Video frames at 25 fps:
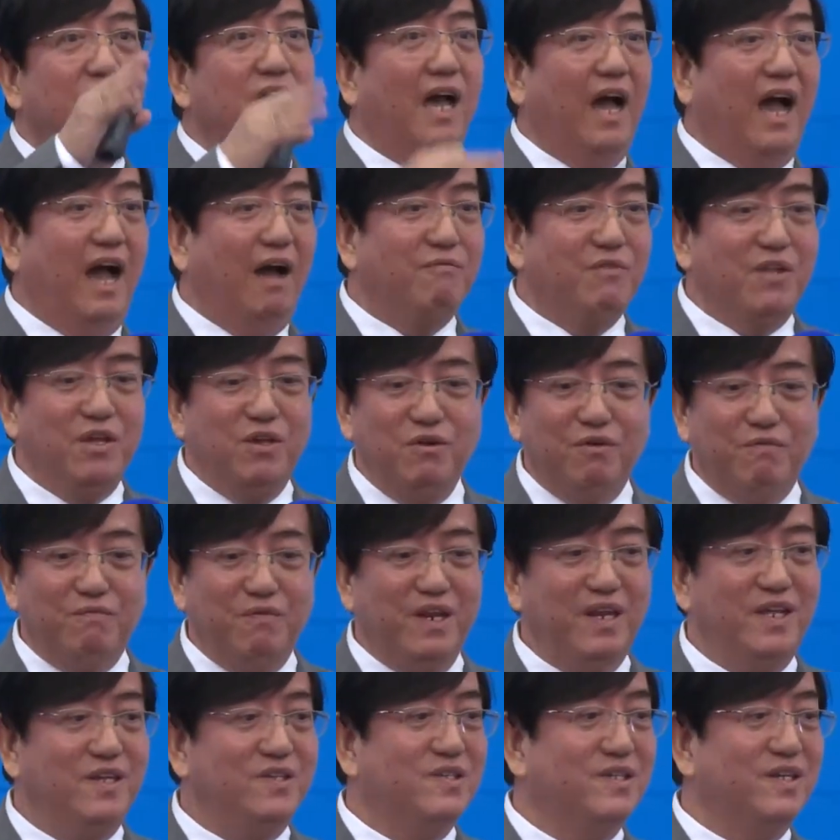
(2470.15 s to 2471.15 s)
after you
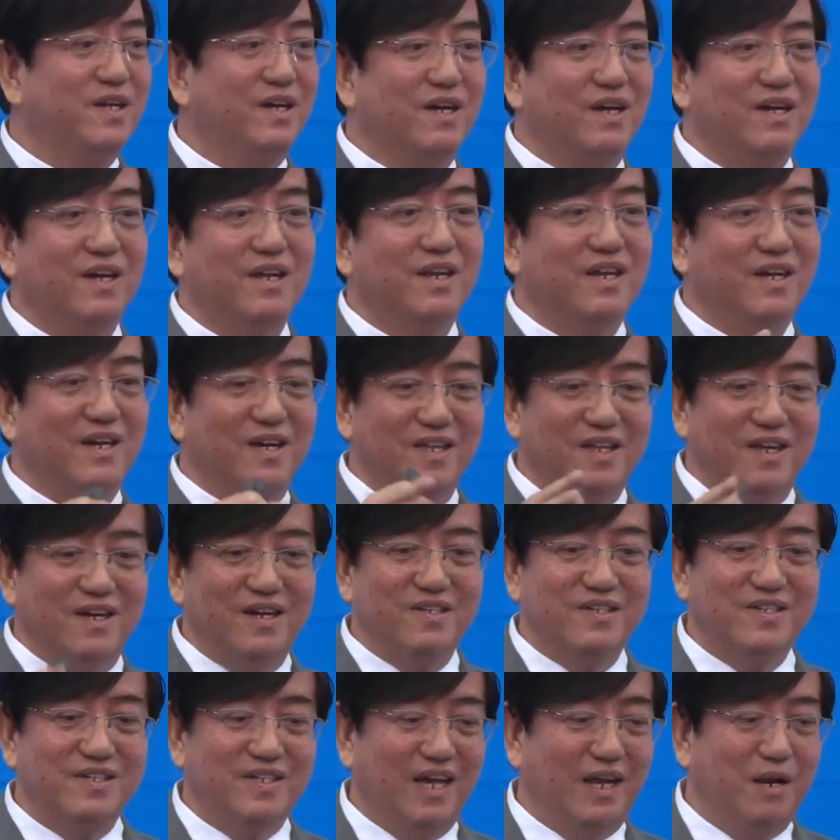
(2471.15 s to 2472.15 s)
finish the
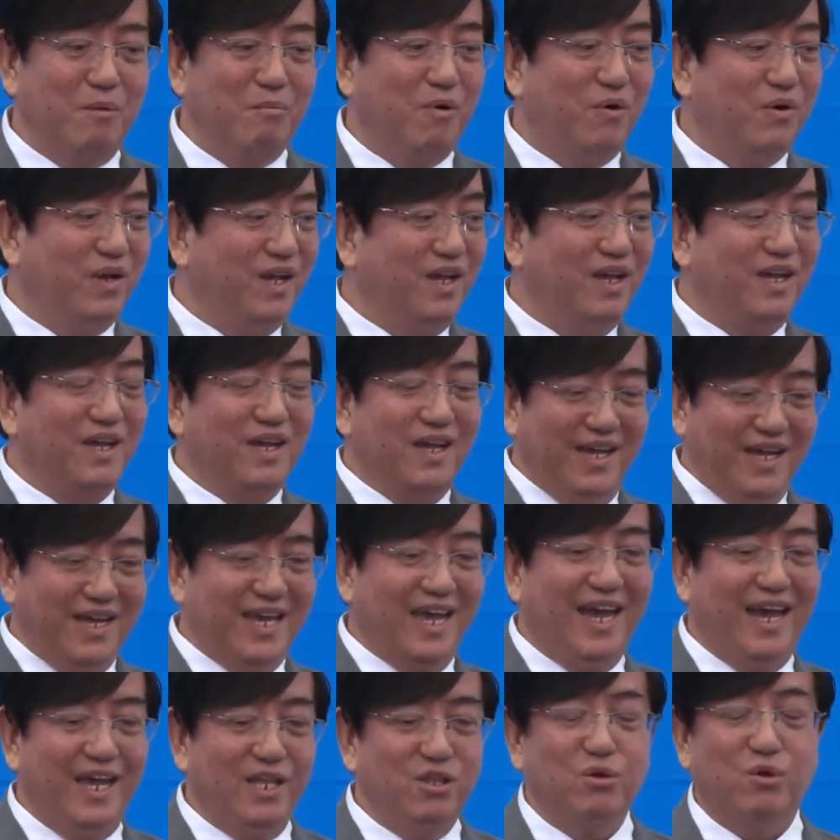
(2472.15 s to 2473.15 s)
ceremony, can
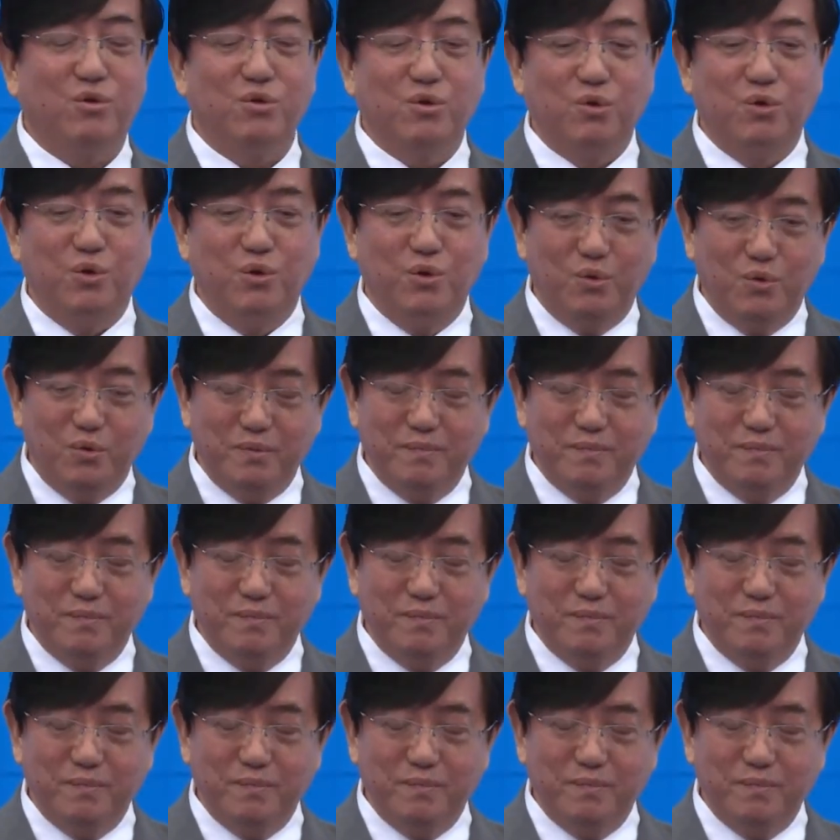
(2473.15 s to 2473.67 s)
I talk to you?